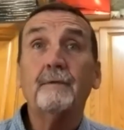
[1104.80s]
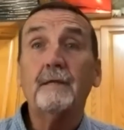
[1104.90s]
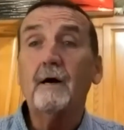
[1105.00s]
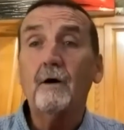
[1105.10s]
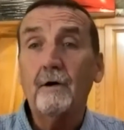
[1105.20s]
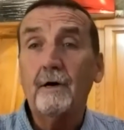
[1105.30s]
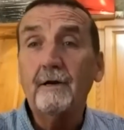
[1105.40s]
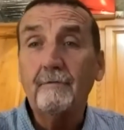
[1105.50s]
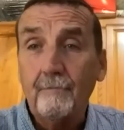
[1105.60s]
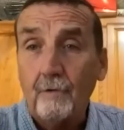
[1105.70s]
they all
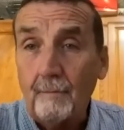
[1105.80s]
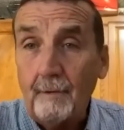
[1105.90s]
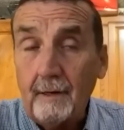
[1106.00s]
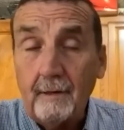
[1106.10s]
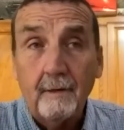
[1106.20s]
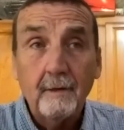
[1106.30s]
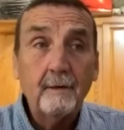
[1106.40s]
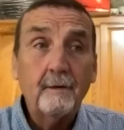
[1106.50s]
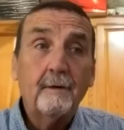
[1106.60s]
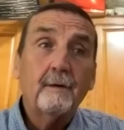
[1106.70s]
hunted for me.
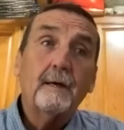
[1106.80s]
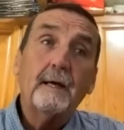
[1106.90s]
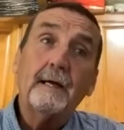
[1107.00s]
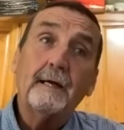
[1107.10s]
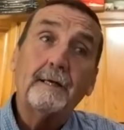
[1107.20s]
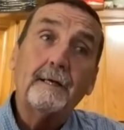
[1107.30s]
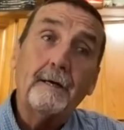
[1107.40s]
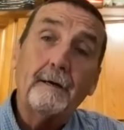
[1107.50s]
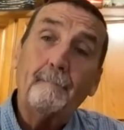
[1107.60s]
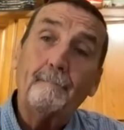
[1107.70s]
And
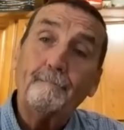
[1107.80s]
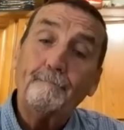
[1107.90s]
um,